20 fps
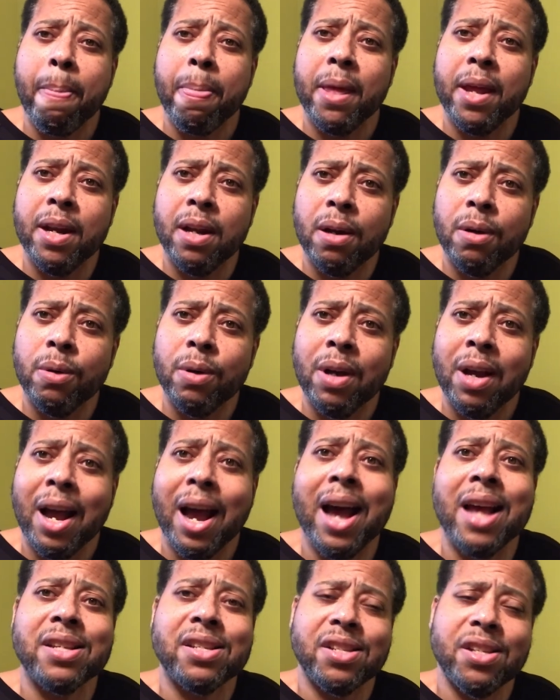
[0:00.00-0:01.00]
You know,
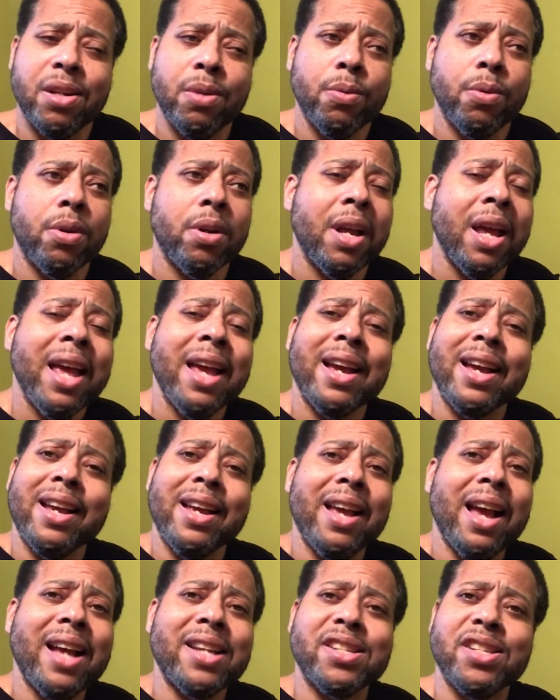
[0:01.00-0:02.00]
I still want,
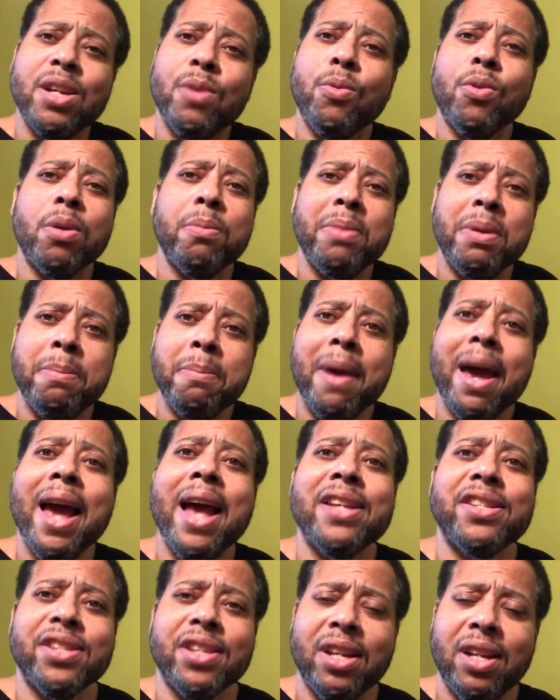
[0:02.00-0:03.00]
I still want to be
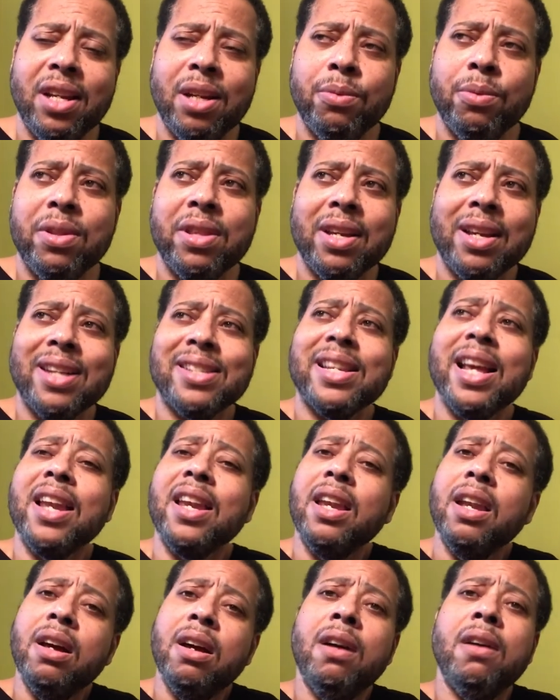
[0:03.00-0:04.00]
masculine with it because I
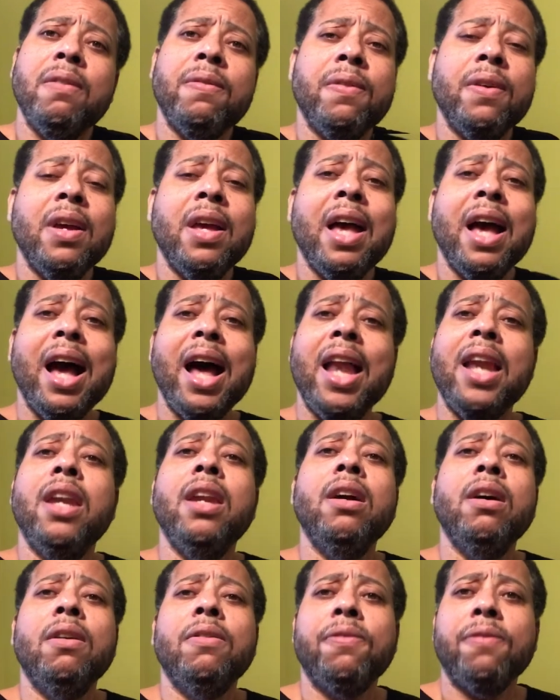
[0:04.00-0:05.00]
love, I
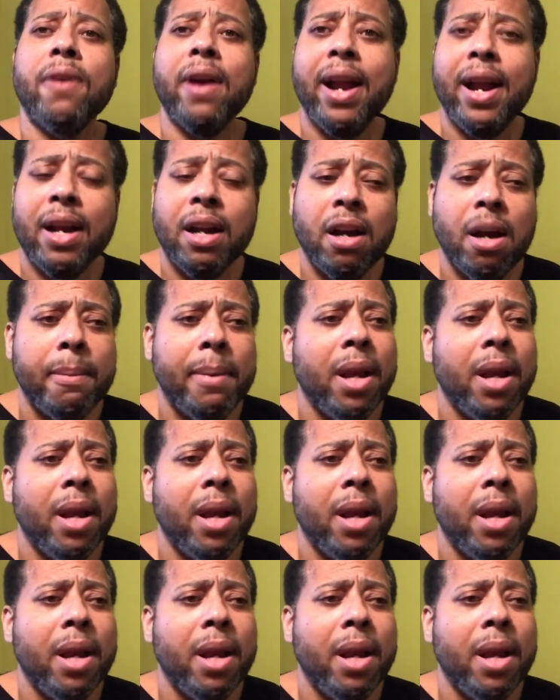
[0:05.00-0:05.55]
love Fragcom.